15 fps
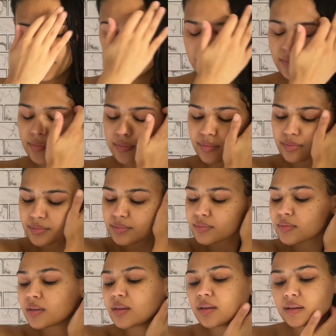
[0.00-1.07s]

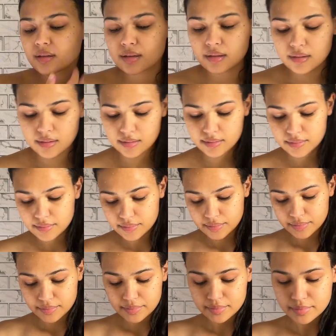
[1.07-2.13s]
[no speech]